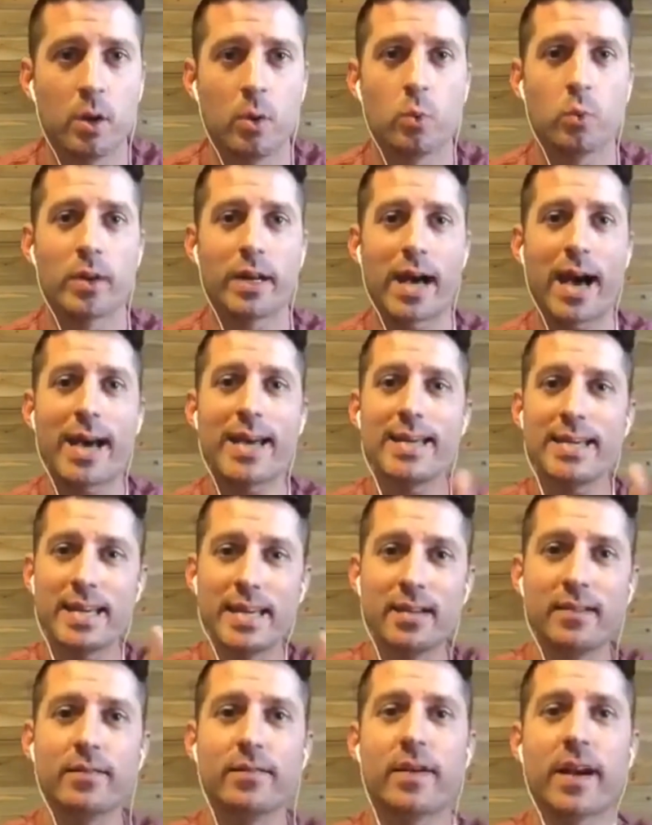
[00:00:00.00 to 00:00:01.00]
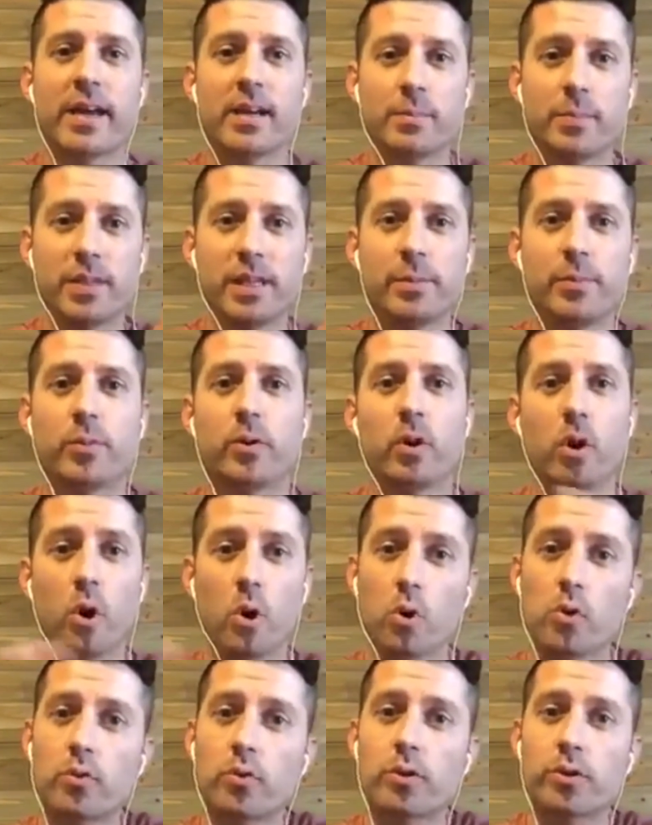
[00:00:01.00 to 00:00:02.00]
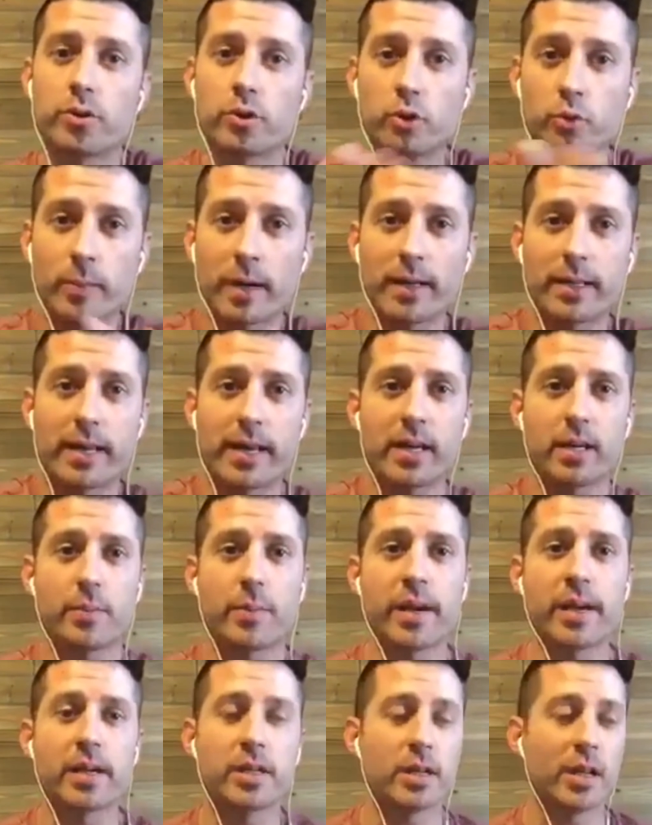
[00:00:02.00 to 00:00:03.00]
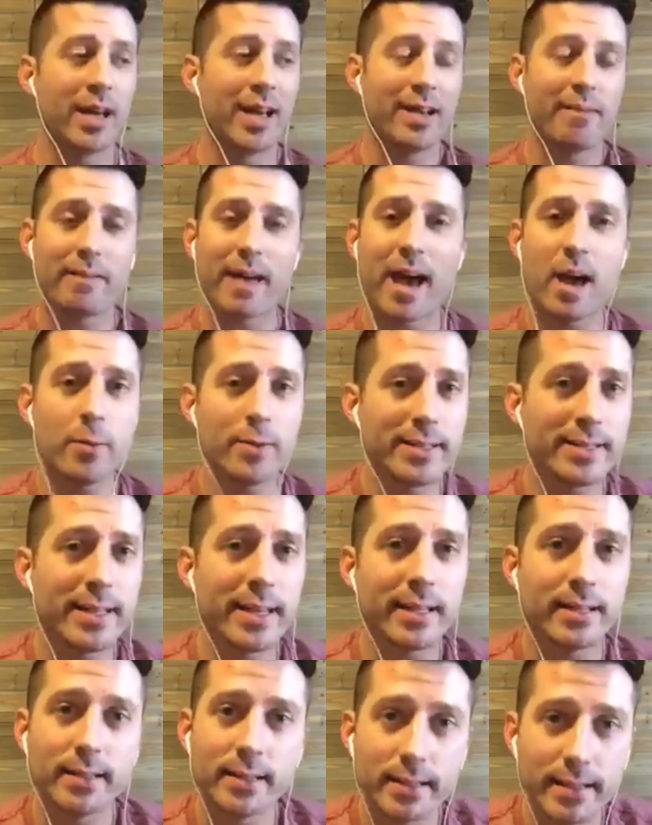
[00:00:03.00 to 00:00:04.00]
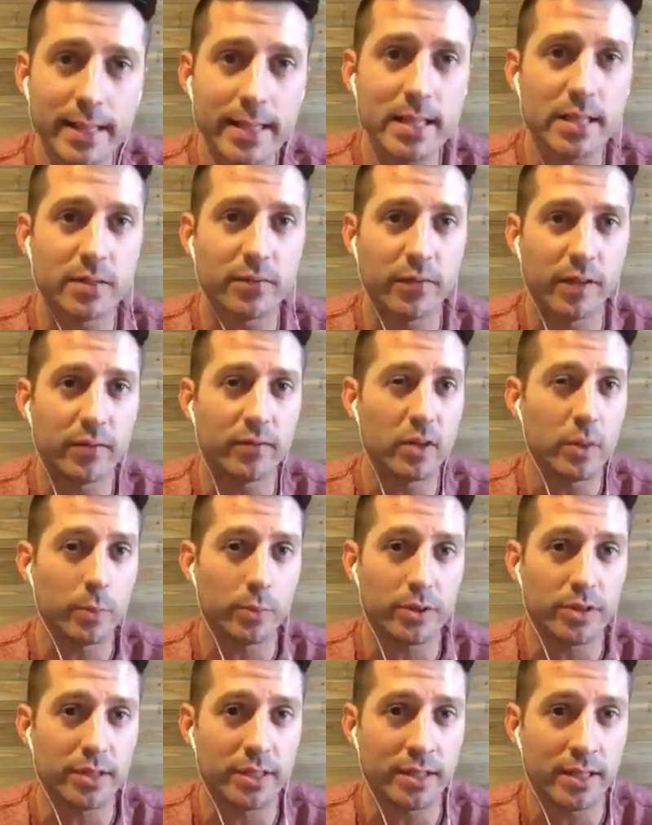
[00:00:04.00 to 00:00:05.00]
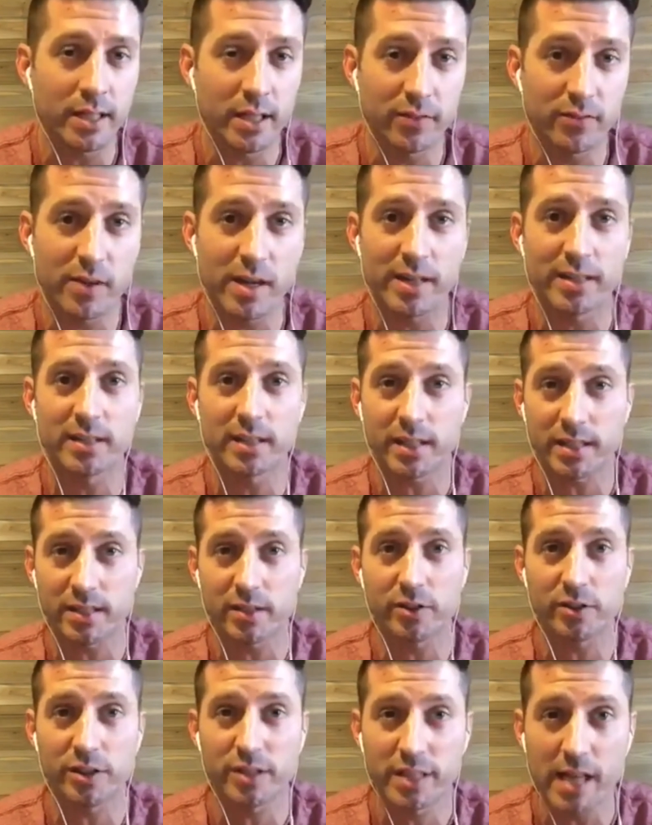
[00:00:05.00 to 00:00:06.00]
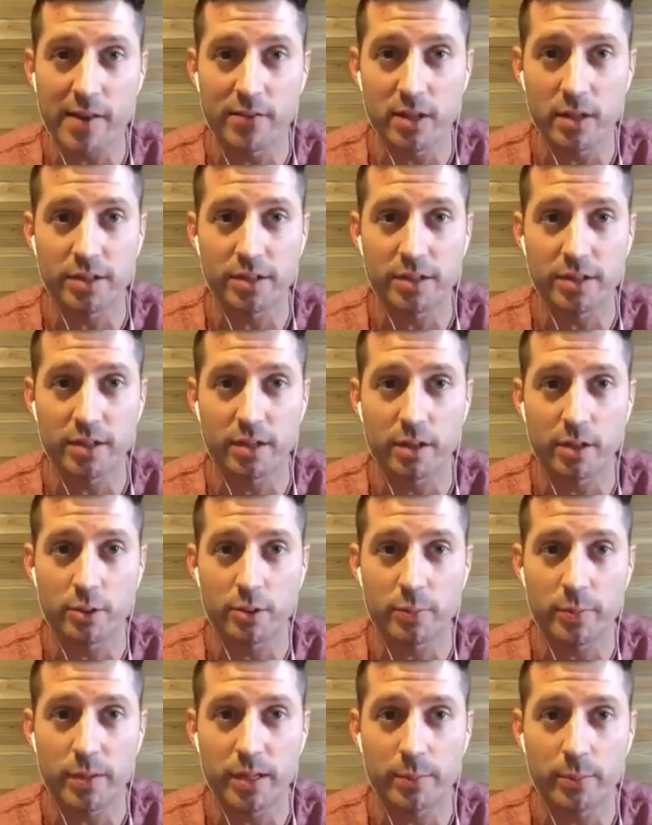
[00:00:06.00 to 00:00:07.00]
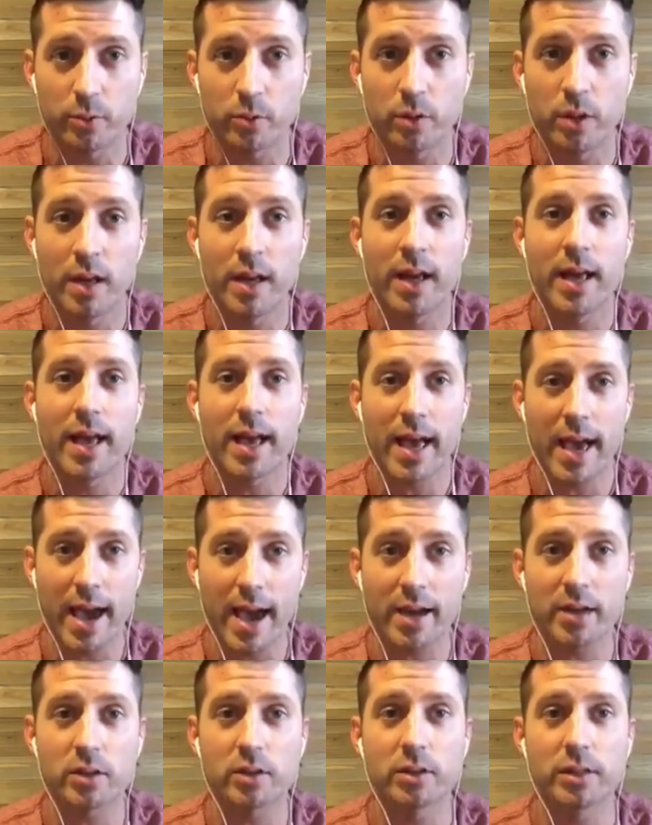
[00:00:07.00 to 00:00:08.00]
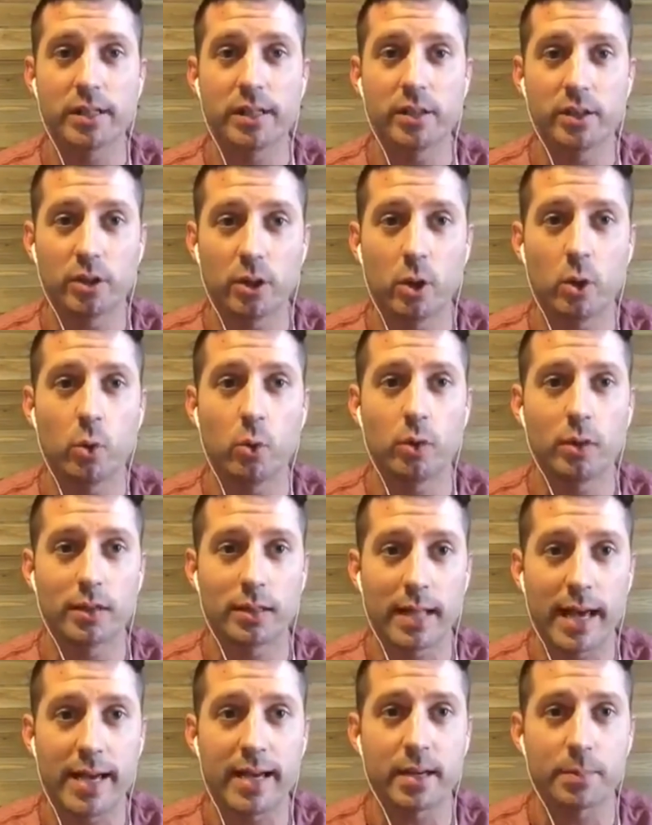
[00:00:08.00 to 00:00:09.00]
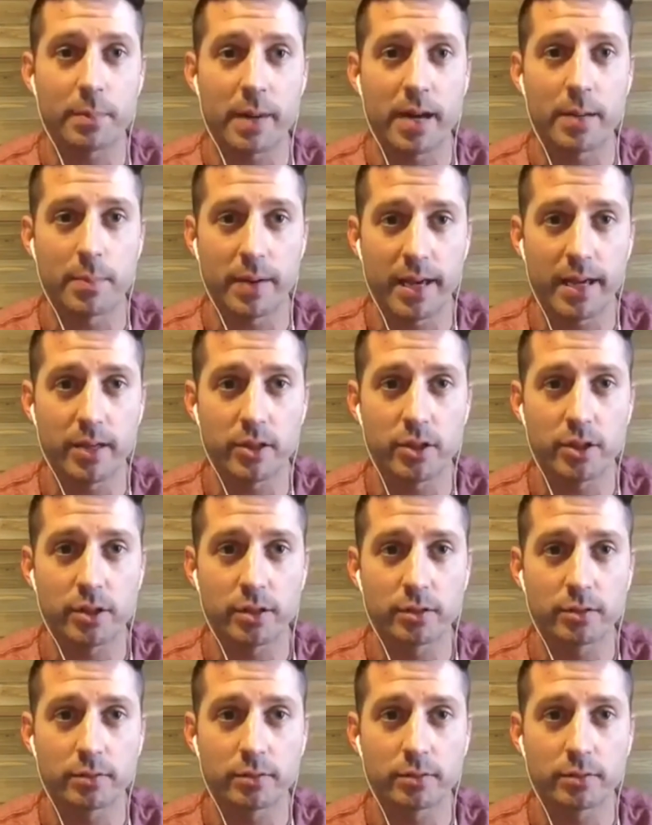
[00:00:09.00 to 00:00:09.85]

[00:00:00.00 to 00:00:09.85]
When I invite people over to my like page, I would say at least 50%, if not 60 or 70% of those people actually go like my page.